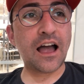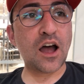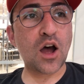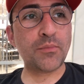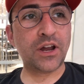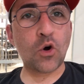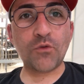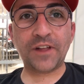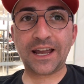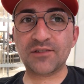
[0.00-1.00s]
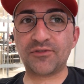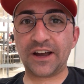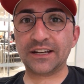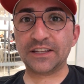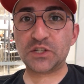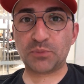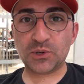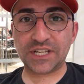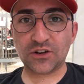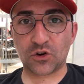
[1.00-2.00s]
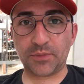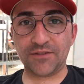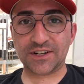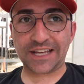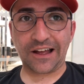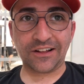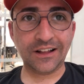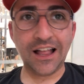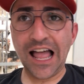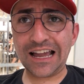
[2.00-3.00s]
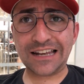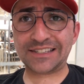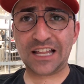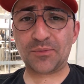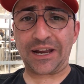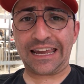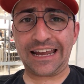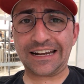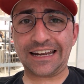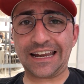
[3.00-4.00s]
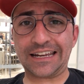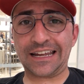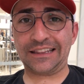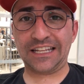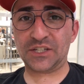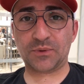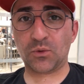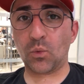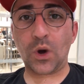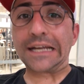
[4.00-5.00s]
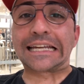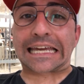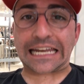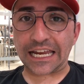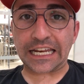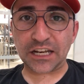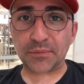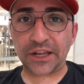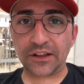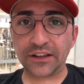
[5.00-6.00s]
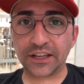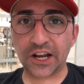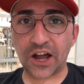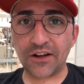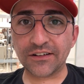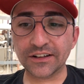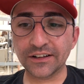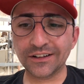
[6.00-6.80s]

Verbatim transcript: um, and hopefully I can find at least poutine or a beaver tail. I gotta celebrate Canada Day at least with one Canadian meal, you know?